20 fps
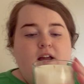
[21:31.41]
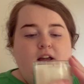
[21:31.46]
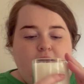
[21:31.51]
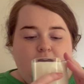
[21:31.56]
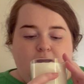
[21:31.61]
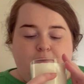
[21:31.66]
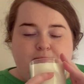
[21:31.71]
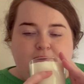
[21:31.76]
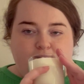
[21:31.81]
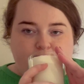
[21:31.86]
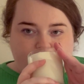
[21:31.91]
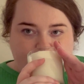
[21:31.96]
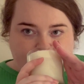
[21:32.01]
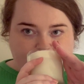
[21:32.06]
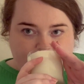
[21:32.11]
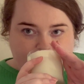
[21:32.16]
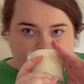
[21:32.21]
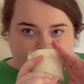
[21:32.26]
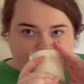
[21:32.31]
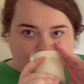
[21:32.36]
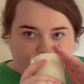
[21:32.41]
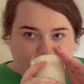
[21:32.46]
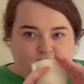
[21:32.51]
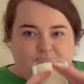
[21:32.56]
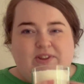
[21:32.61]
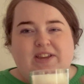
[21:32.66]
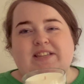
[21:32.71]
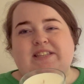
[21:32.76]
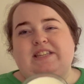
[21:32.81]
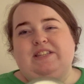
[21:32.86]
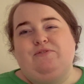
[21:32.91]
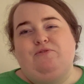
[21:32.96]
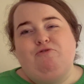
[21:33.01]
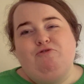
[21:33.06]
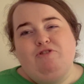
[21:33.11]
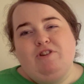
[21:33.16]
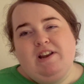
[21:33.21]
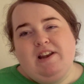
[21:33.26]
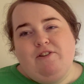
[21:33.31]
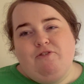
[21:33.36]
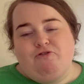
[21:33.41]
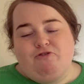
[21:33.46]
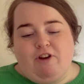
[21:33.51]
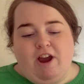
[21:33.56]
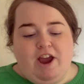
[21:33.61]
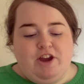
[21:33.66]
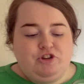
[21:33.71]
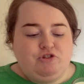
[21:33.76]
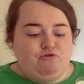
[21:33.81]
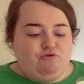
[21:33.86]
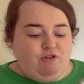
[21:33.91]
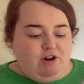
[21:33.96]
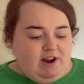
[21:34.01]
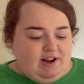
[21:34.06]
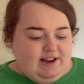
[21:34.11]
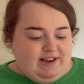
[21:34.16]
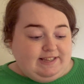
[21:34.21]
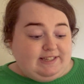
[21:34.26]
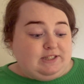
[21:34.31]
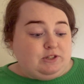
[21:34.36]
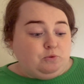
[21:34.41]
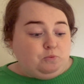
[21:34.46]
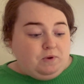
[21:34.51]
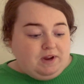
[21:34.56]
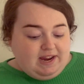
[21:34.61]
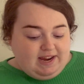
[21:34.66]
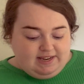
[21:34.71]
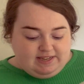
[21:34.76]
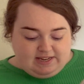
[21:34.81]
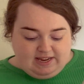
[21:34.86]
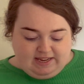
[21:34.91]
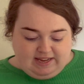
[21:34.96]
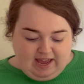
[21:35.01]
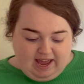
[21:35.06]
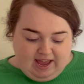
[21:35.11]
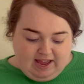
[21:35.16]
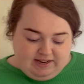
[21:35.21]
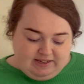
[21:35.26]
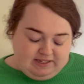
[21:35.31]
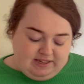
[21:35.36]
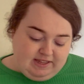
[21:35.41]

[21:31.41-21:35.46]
But this is really fresh, really sweet again.